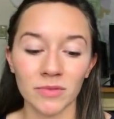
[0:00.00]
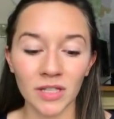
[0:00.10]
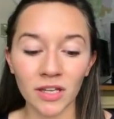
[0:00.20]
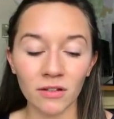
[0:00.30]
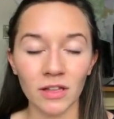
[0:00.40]

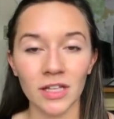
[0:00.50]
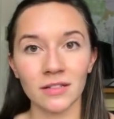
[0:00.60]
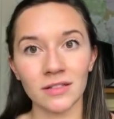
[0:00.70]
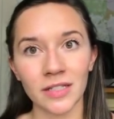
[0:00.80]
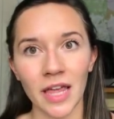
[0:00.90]

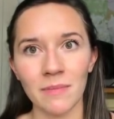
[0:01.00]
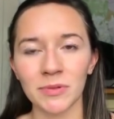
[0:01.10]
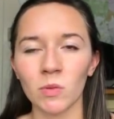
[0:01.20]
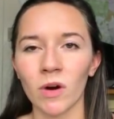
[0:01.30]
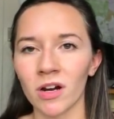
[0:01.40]
succulent
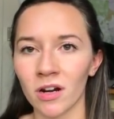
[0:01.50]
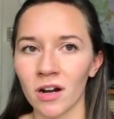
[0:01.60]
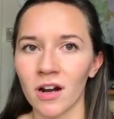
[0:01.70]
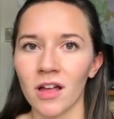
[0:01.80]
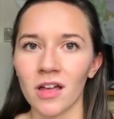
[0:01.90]
scapes
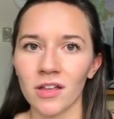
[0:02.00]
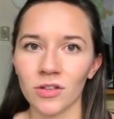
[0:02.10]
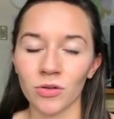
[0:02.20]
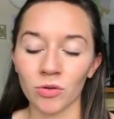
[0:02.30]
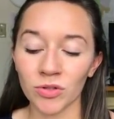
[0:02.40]
where
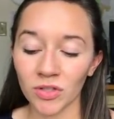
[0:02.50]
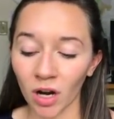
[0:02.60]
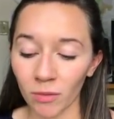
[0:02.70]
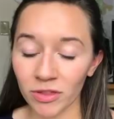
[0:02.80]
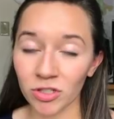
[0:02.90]
you
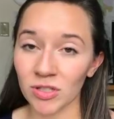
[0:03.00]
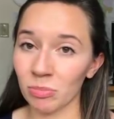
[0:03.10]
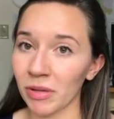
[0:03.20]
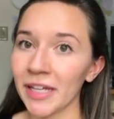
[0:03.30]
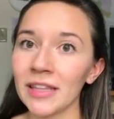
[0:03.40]
start with
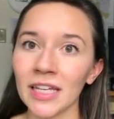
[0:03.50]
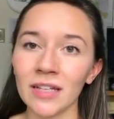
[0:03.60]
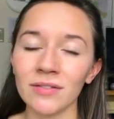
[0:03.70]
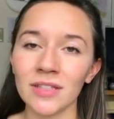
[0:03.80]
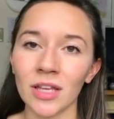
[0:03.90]
just plain
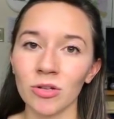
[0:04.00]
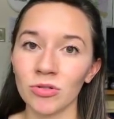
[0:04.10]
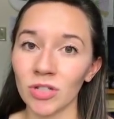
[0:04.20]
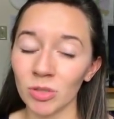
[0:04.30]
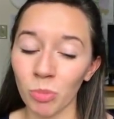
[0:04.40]
leaves that you
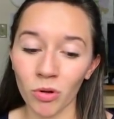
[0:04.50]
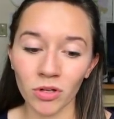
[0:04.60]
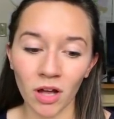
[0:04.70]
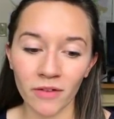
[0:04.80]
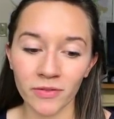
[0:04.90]
just
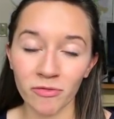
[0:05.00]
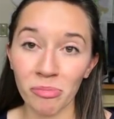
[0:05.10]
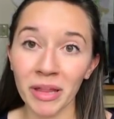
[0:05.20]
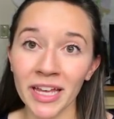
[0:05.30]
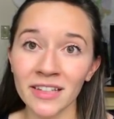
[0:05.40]
pulled off
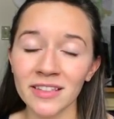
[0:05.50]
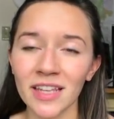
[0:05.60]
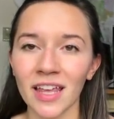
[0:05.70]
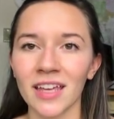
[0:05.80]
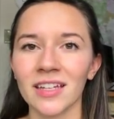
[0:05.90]
of
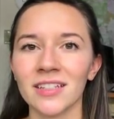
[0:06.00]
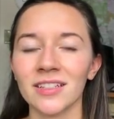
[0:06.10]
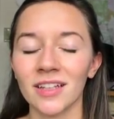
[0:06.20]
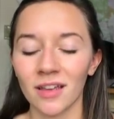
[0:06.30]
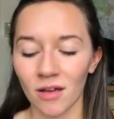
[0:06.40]
plants
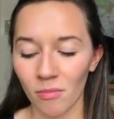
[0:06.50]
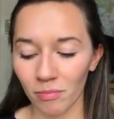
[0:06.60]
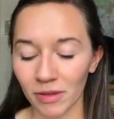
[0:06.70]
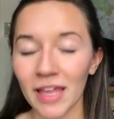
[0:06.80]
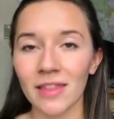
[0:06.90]
and
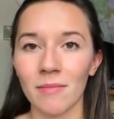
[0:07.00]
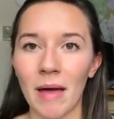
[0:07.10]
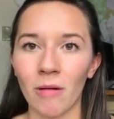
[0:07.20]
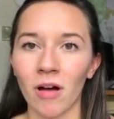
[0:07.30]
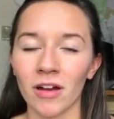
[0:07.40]
lay them
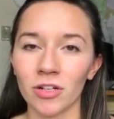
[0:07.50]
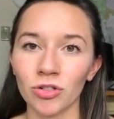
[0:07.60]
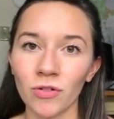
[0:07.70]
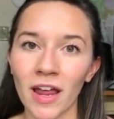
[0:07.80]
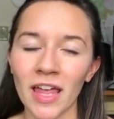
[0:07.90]
out on a
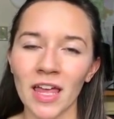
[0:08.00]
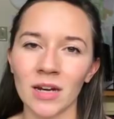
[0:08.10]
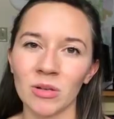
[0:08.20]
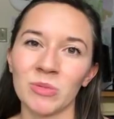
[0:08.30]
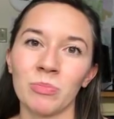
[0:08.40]
tray
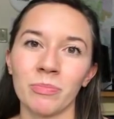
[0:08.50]
in a